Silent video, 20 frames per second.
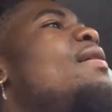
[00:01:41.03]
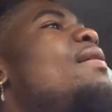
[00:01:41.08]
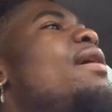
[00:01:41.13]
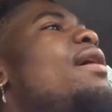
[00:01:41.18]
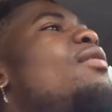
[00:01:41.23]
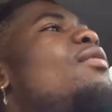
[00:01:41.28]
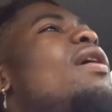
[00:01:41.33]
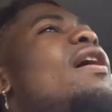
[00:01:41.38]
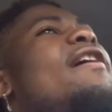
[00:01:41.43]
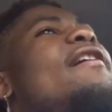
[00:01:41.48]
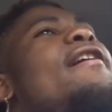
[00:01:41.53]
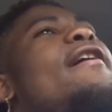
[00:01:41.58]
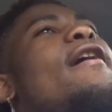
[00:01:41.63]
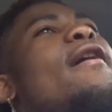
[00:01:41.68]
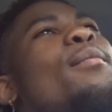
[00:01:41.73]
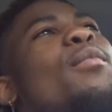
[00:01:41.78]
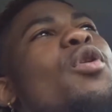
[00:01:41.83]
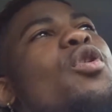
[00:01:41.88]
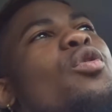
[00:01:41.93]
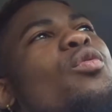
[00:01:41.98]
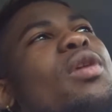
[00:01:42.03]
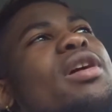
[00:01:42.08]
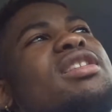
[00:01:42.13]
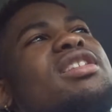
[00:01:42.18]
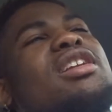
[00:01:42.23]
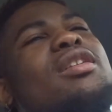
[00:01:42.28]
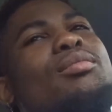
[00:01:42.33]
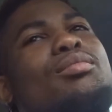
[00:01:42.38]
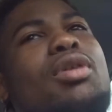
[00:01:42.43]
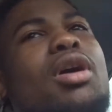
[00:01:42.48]
And right now, I'm on the way
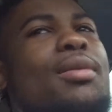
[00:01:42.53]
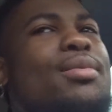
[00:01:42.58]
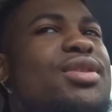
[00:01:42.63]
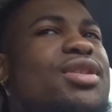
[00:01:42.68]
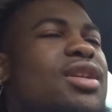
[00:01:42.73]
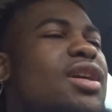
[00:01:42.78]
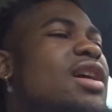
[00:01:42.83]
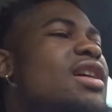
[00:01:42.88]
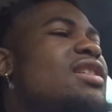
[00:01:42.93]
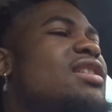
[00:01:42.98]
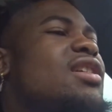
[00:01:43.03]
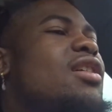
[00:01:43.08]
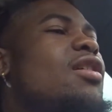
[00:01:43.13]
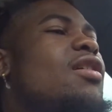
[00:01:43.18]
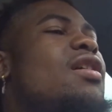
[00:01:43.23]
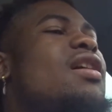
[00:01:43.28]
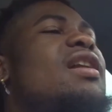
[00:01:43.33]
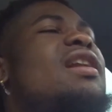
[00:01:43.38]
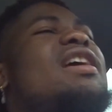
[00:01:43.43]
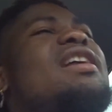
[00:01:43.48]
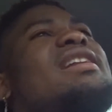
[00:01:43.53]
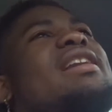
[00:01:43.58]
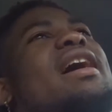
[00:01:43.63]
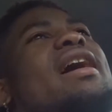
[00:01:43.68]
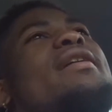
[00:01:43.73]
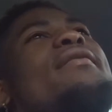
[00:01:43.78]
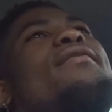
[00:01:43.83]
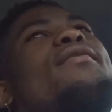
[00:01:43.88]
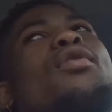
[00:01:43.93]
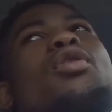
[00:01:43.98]
to the barbershop. It's currently
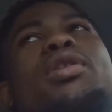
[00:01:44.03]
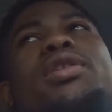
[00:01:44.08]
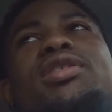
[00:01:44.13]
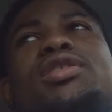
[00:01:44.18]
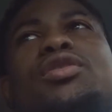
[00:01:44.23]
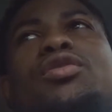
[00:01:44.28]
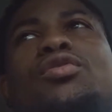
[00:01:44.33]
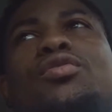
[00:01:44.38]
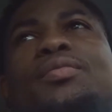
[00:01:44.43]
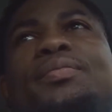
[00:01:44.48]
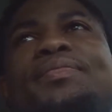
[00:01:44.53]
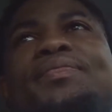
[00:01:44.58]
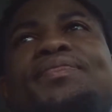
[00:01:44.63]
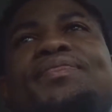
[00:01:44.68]
9:42.